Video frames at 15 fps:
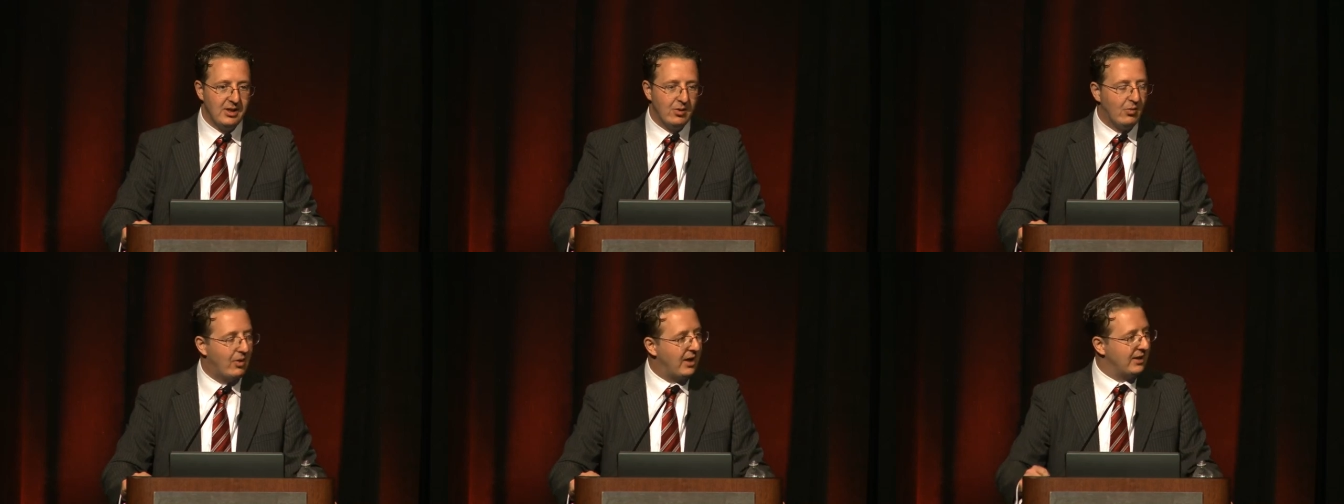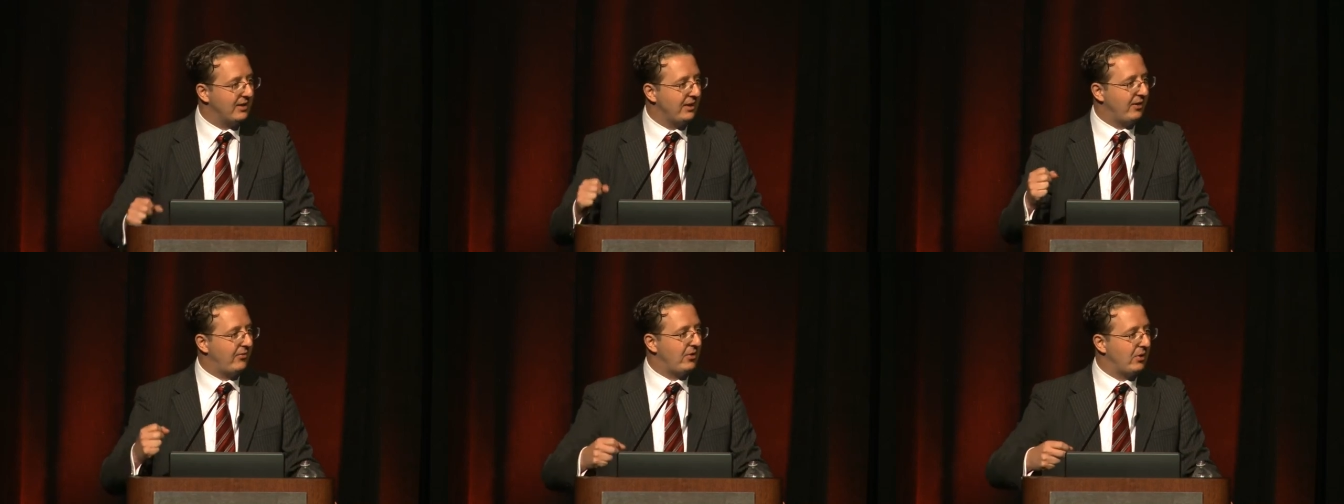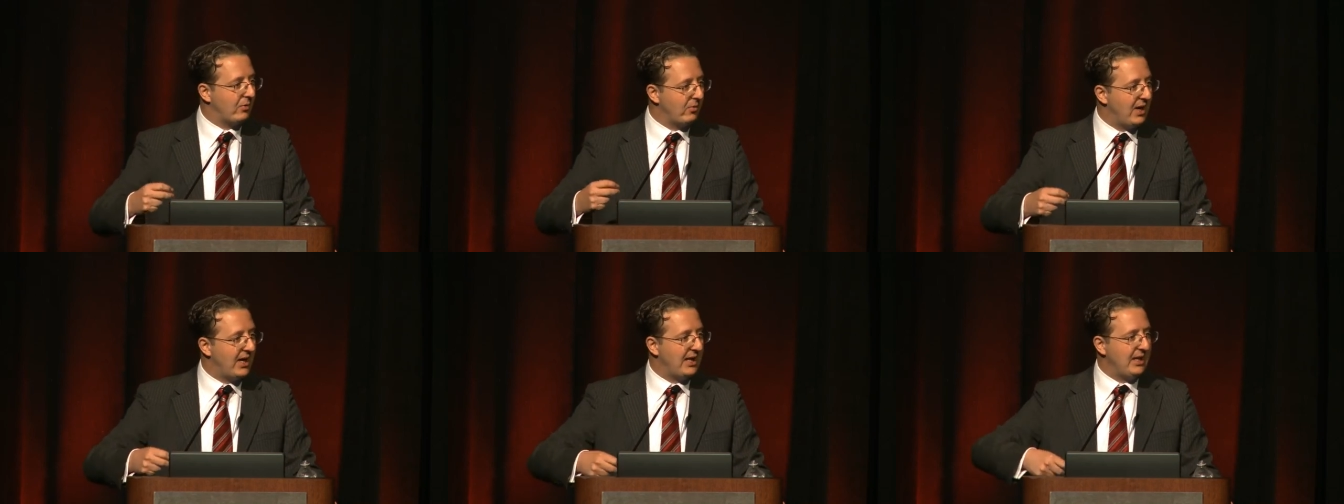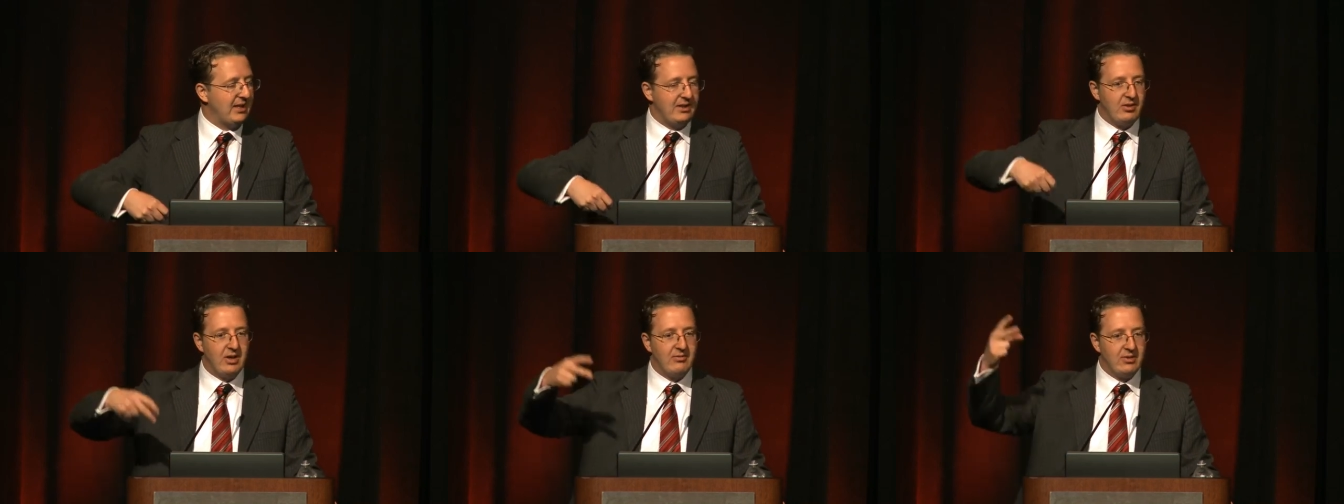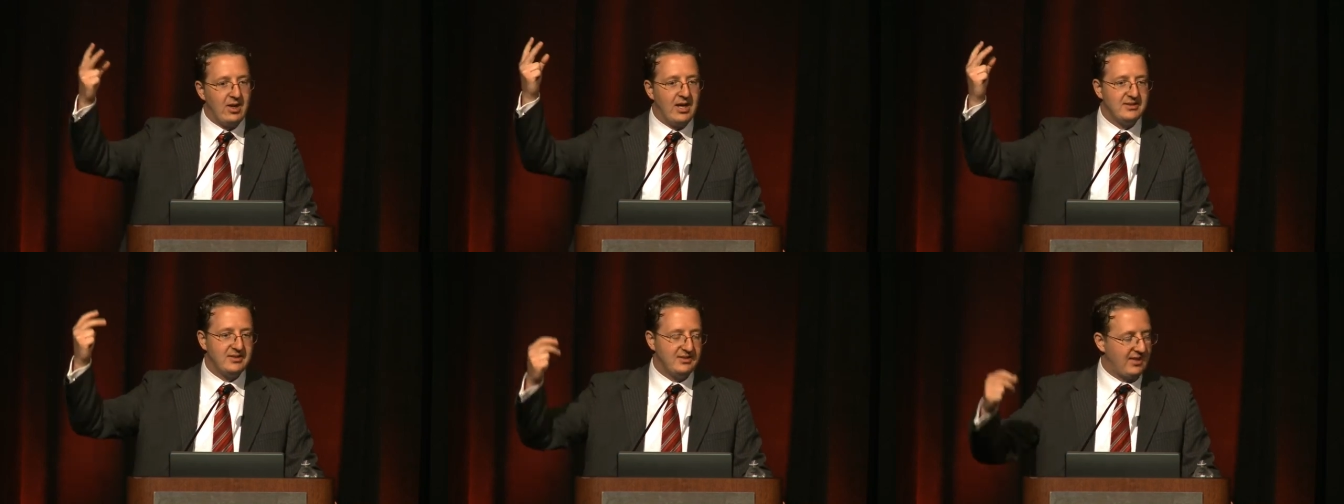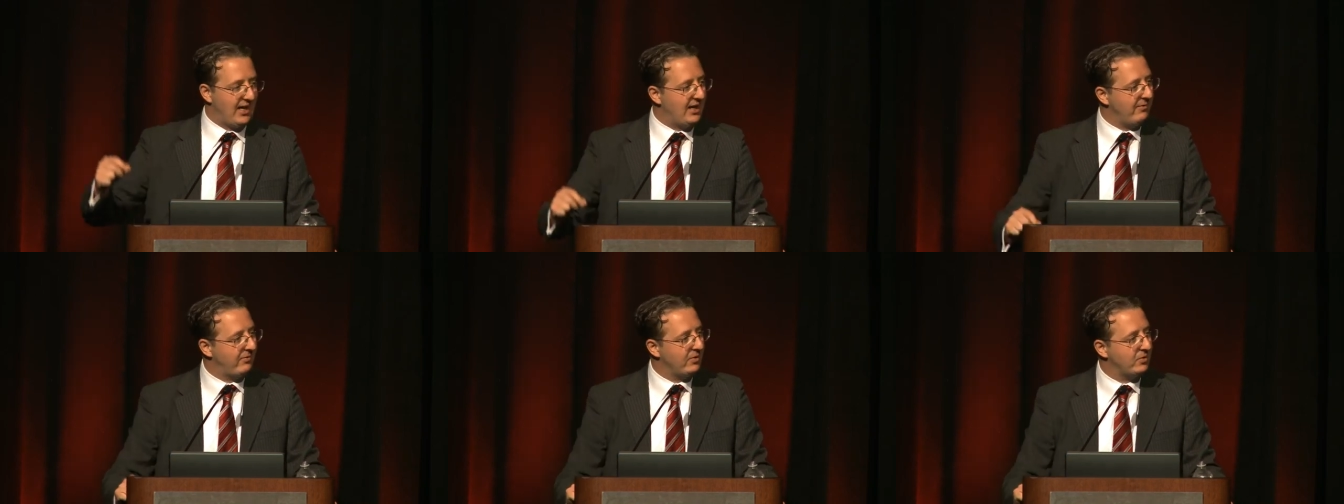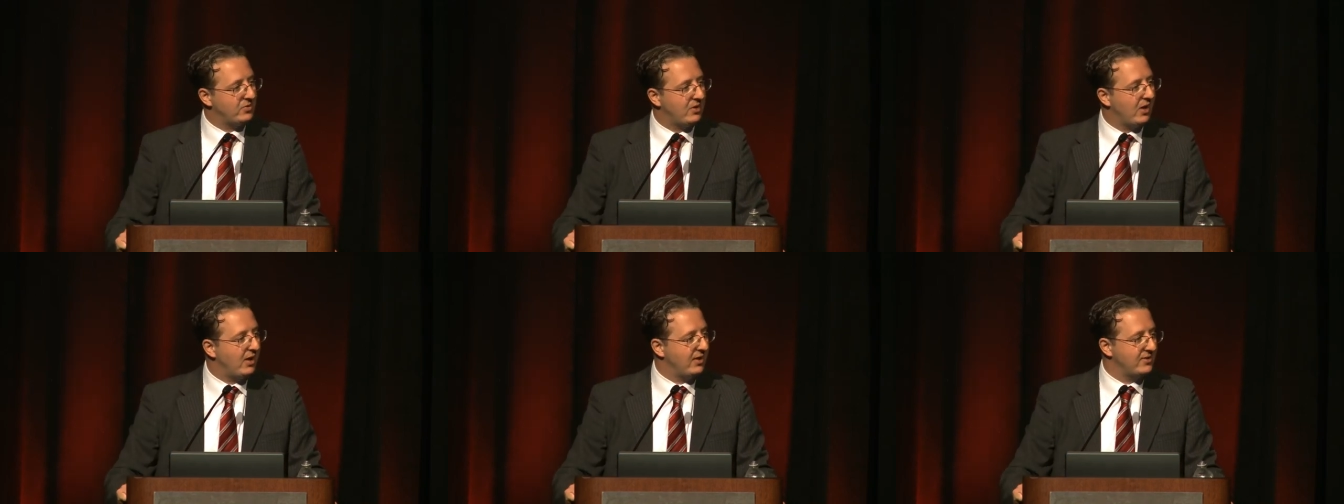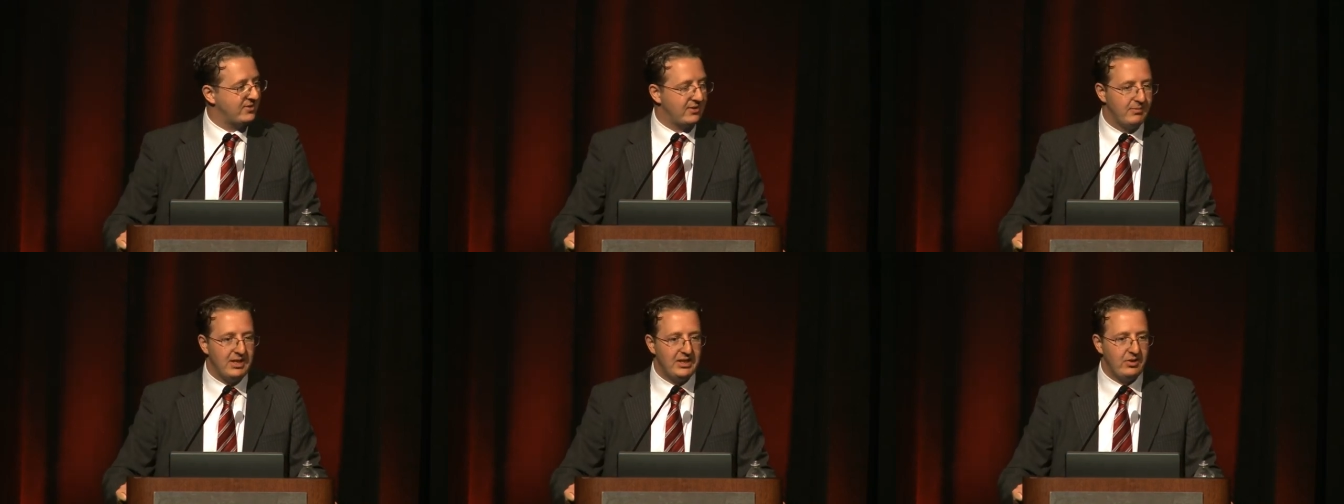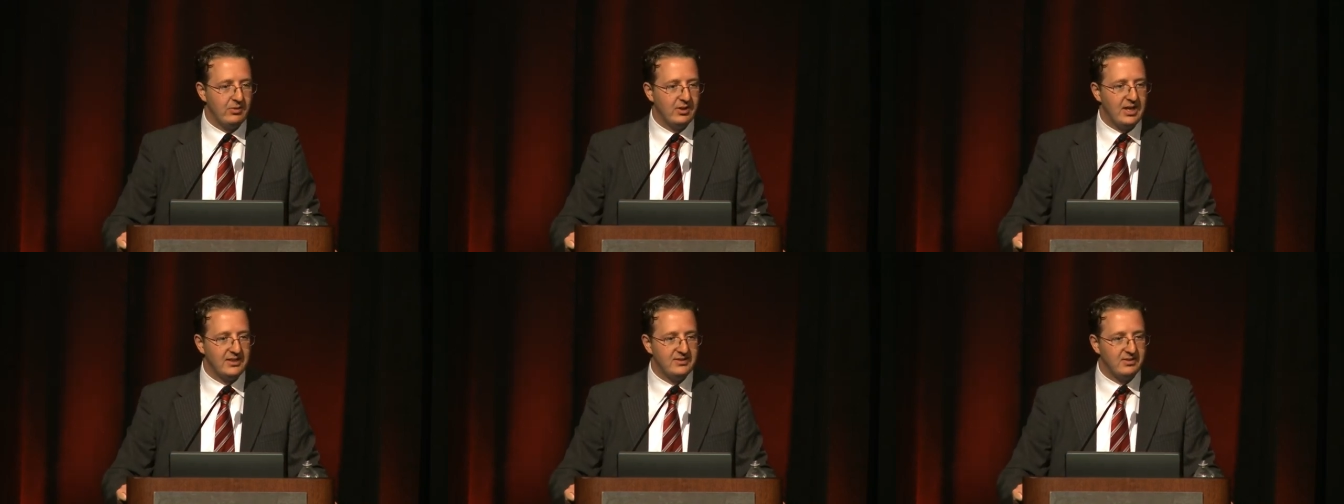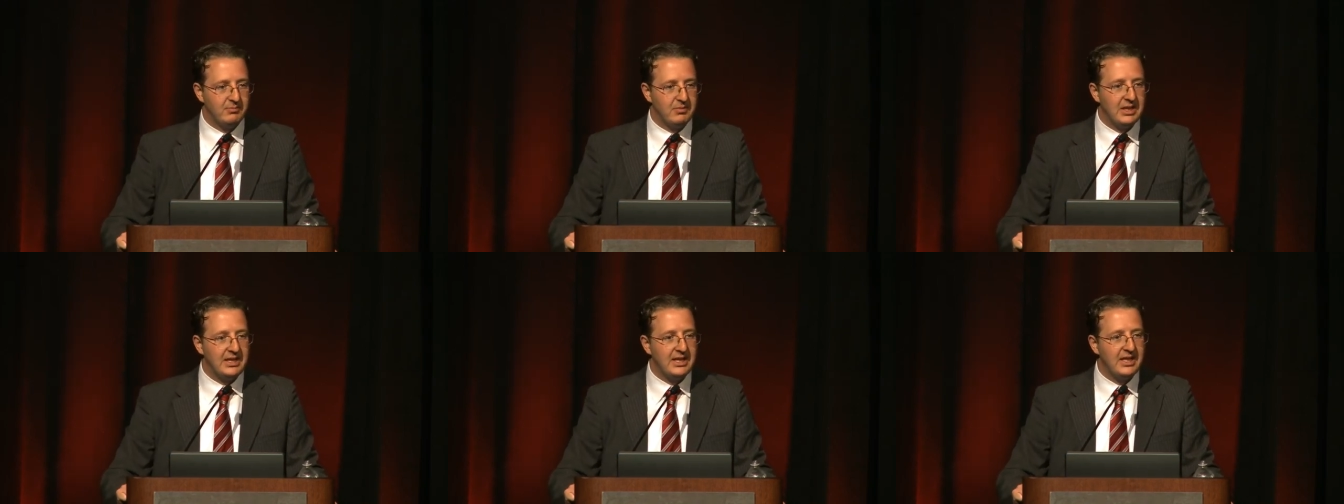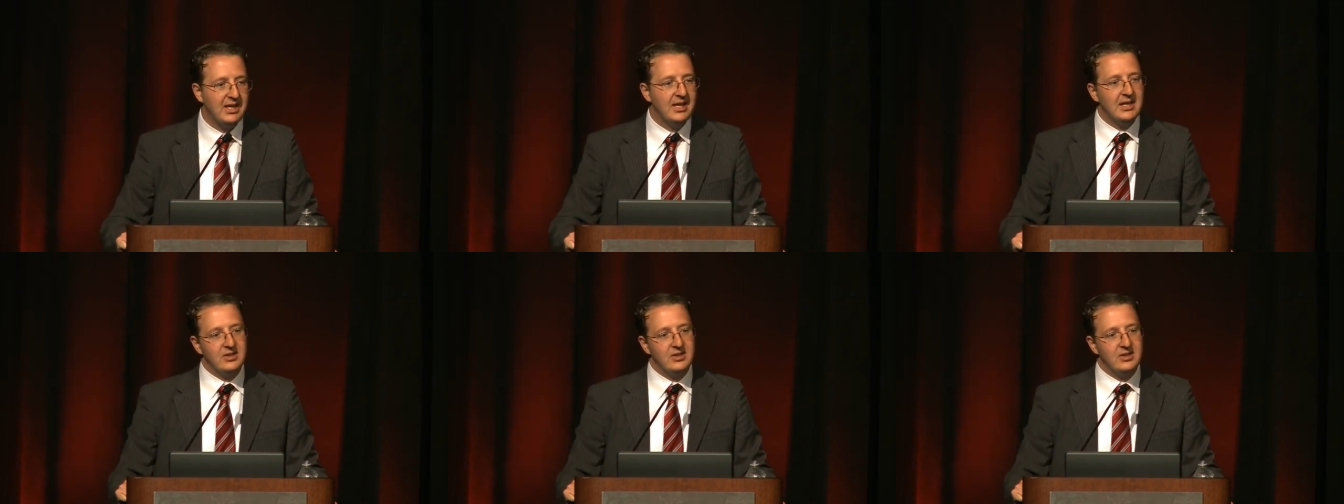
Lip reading: While if you're right, you have lots of time for those calls to make you lots of money.